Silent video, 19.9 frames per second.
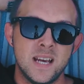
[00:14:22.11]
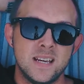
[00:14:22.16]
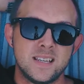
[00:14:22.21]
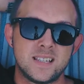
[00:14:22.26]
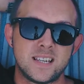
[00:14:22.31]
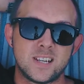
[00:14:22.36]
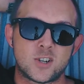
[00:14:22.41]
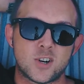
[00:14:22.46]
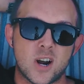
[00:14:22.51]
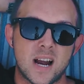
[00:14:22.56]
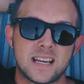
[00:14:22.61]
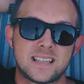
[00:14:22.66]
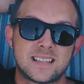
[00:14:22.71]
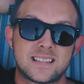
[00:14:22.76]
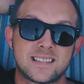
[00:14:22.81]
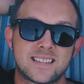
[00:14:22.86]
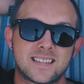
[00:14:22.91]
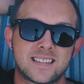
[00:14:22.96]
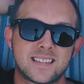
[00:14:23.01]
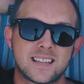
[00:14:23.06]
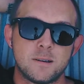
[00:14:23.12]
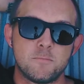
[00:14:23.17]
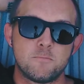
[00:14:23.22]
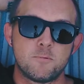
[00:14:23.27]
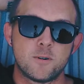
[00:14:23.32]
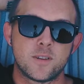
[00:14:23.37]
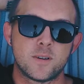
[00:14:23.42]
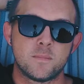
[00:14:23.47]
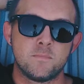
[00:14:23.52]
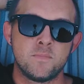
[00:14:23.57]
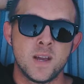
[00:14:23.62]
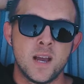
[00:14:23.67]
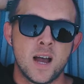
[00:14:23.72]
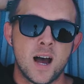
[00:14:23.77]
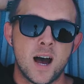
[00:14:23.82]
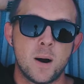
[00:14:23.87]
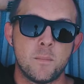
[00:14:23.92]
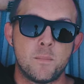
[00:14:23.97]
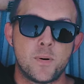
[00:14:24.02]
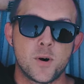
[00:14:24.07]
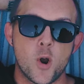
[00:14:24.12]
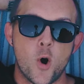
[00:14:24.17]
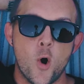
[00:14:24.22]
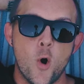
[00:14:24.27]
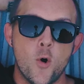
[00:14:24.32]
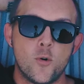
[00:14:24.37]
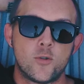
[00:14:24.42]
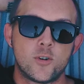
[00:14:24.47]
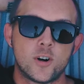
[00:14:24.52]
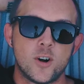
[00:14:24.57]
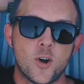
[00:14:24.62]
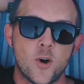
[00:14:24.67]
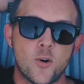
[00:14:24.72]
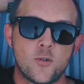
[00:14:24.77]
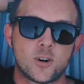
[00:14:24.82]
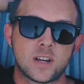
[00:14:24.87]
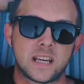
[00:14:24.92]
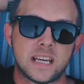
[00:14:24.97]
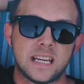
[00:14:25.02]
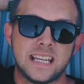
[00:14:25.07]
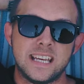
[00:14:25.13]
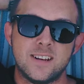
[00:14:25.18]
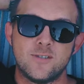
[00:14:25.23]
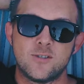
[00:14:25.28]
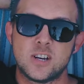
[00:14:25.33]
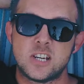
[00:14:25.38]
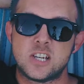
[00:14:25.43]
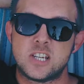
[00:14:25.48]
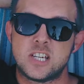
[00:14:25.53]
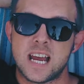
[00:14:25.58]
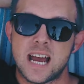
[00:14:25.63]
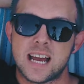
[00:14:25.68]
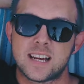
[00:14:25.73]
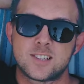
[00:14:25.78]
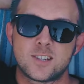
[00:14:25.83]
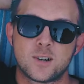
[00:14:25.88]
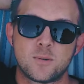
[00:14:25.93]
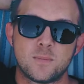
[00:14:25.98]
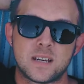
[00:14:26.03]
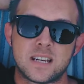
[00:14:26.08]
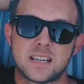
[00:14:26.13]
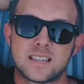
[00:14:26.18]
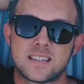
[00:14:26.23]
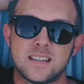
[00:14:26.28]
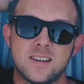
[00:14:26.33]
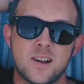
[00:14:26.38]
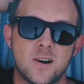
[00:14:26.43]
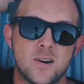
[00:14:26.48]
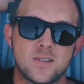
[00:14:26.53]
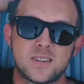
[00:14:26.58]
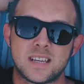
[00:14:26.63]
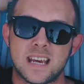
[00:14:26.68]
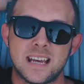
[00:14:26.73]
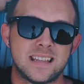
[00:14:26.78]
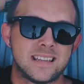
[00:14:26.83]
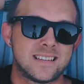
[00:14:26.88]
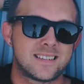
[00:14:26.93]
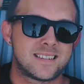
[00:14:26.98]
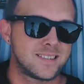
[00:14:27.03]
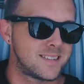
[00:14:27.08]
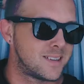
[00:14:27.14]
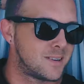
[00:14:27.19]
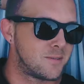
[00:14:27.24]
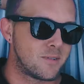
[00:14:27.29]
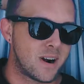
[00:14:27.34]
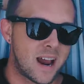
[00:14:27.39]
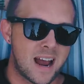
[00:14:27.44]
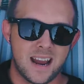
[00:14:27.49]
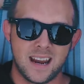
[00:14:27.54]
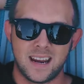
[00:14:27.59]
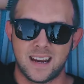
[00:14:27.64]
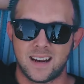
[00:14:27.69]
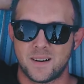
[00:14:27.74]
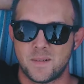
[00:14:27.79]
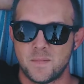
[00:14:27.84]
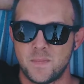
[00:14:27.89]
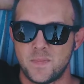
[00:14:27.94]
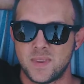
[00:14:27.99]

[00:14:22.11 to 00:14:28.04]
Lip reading: She tries to sleep with him, but over and over again he rejects her because he knows, hey, this isn't right.